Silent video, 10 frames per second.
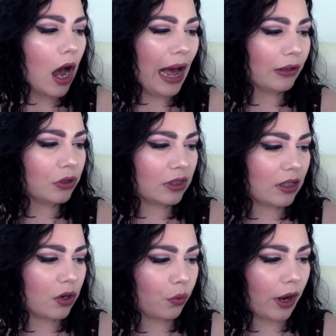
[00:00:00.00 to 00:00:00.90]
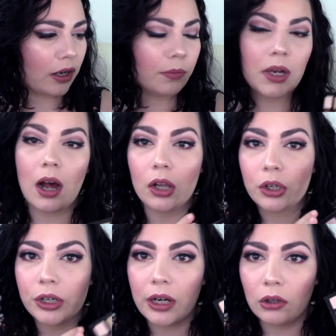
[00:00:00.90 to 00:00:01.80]
I'll just see a random
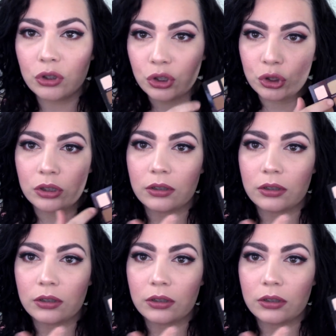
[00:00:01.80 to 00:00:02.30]
color and I'll just